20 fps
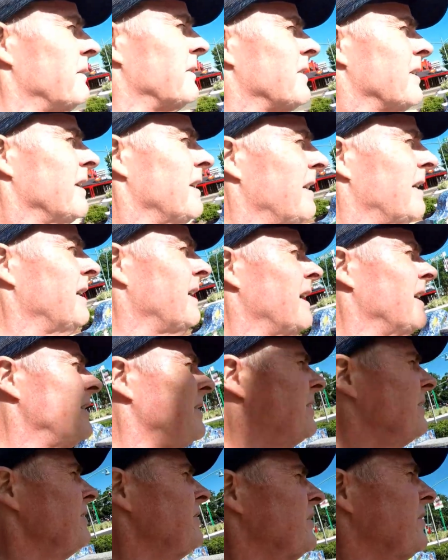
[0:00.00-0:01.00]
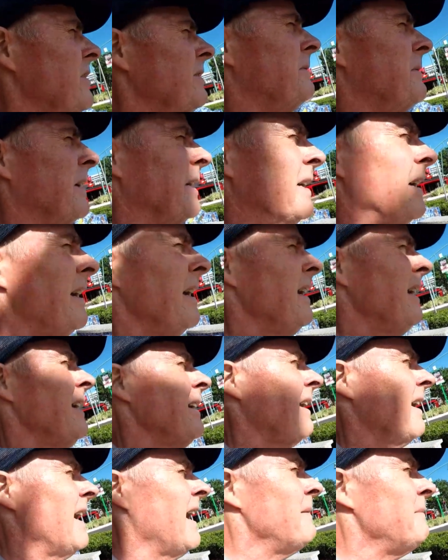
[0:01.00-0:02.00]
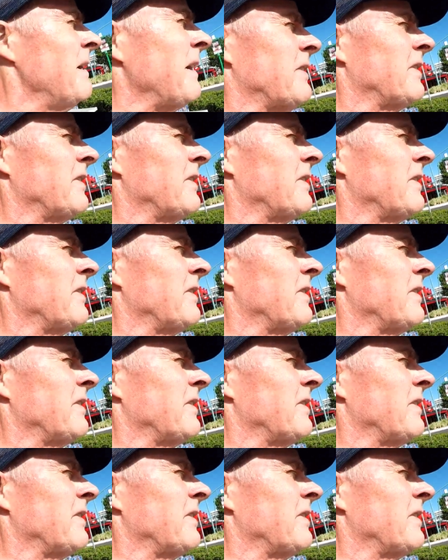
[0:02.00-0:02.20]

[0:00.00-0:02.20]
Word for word: it was a, a YouTube thing. I am